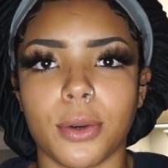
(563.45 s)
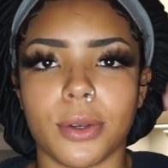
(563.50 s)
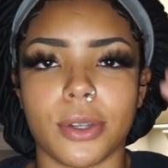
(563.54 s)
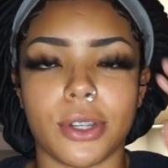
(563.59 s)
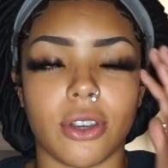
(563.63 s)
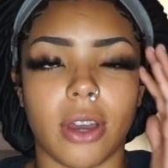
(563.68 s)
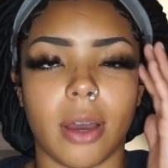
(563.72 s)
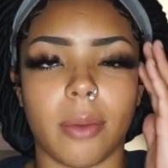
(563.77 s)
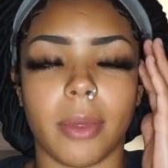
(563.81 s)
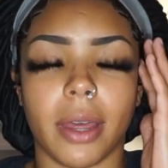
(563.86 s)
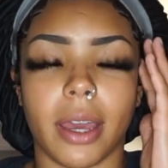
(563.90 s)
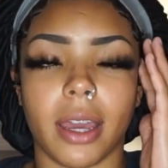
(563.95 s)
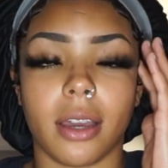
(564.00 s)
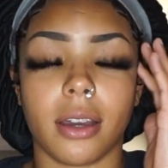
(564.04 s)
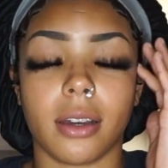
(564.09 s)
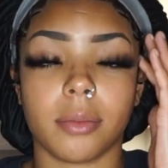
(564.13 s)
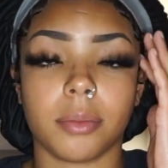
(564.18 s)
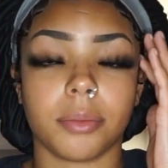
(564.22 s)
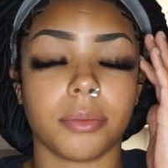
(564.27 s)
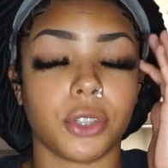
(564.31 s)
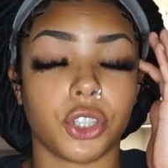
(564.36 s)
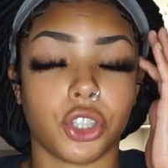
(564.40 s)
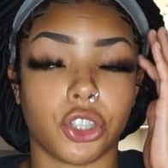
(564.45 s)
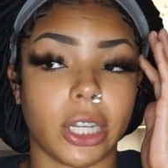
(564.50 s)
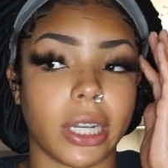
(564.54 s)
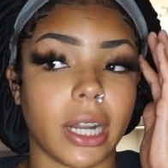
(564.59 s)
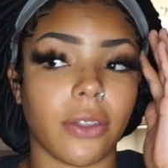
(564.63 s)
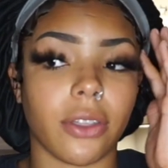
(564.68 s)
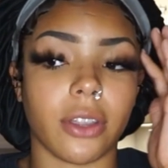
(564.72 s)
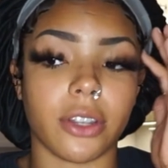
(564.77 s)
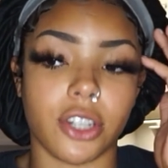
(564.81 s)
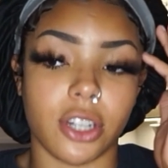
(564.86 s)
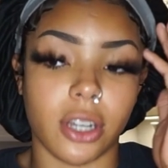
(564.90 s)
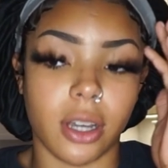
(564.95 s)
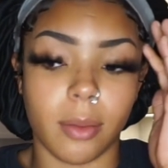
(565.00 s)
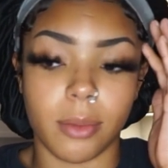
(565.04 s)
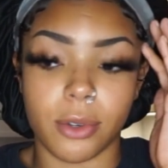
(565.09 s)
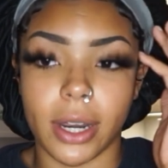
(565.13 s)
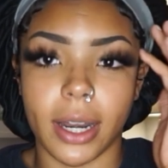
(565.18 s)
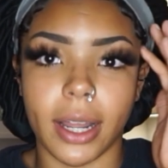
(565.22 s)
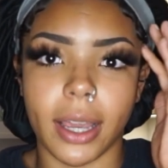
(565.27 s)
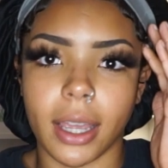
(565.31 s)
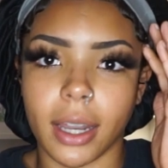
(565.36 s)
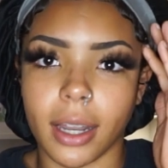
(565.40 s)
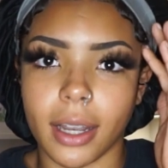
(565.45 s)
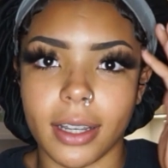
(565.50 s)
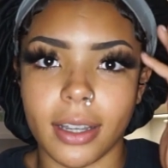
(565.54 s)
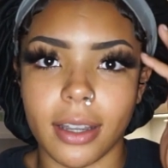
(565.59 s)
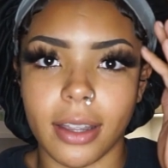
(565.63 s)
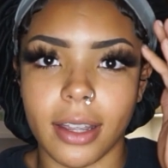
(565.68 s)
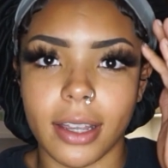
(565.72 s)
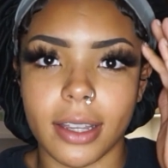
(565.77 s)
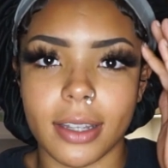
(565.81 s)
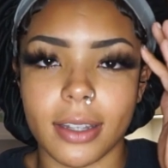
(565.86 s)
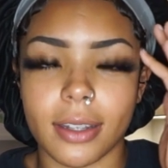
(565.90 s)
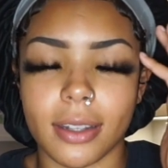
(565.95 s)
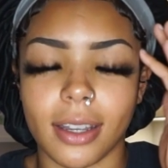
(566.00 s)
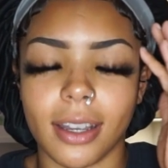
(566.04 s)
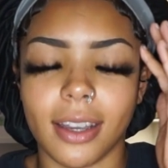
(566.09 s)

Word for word: So I'm like straight out the jump trying to get into this.